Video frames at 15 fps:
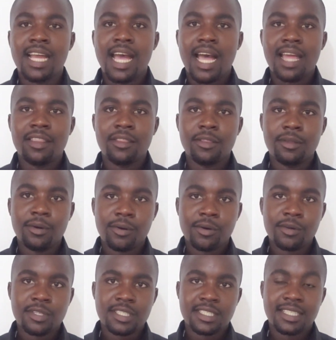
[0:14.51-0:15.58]
and
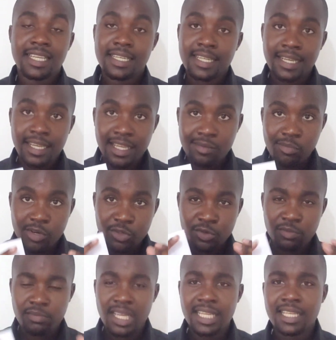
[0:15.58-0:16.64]
those that are able to
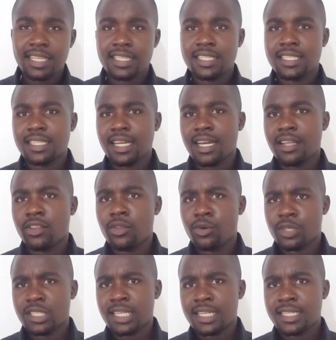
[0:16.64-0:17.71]
make it are
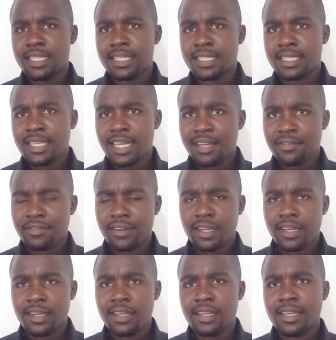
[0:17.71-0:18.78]
those that
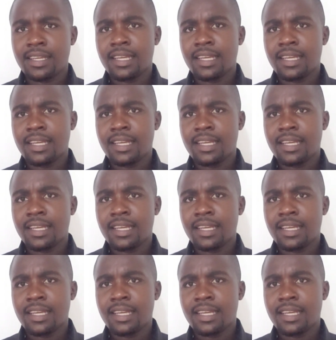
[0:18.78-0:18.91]
discover